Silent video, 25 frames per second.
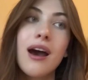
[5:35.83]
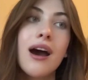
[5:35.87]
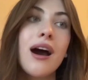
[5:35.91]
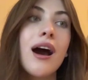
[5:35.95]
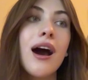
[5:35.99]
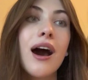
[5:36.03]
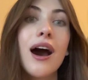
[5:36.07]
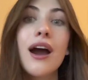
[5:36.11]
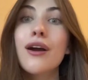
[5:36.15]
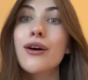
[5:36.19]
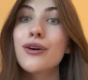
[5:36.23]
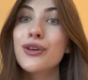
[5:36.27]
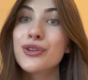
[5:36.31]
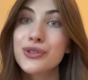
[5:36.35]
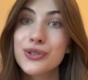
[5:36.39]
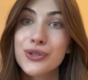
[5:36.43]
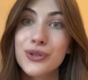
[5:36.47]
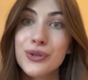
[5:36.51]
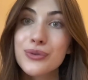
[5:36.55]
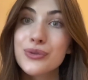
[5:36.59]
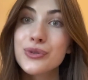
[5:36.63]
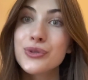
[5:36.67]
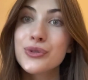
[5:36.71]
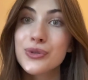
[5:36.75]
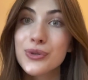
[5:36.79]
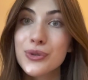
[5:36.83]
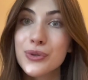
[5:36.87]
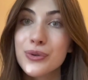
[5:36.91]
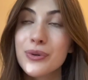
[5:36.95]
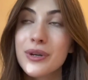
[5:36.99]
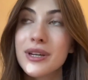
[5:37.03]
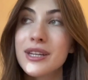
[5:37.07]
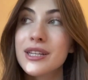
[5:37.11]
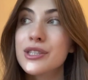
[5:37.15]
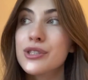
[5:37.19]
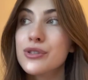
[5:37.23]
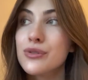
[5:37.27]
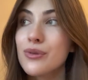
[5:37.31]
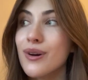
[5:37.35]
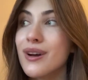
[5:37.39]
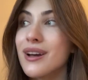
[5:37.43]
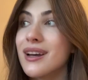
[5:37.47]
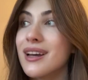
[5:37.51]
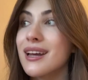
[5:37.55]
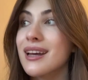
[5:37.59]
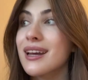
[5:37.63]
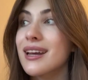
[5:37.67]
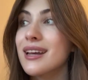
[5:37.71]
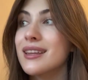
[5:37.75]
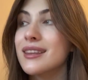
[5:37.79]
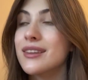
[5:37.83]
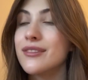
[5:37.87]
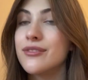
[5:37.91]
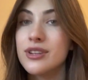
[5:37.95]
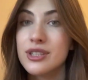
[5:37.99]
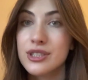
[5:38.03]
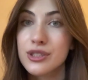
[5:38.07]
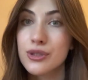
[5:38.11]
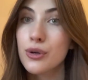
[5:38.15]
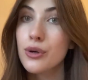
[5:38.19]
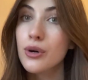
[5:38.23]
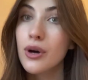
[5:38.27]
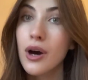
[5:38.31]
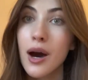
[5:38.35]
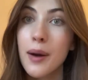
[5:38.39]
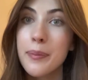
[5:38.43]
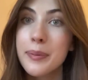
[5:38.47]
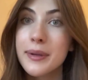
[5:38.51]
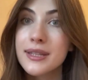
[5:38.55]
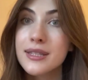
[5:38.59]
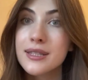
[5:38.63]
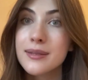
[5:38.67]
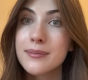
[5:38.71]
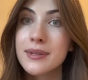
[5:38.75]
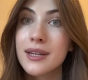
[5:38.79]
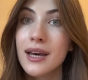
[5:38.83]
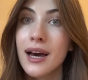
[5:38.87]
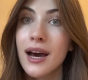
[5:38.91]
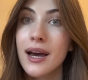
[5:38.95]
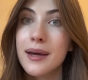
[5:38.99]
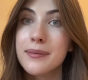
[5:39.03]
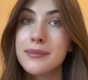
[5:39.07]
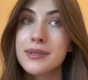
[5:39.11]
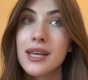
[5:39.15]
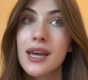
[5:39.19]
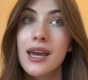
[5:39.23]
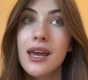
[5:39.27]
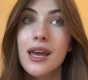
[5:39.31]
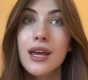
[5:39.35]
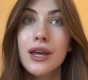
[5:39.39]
I also do enjoy the physical copy sometimes.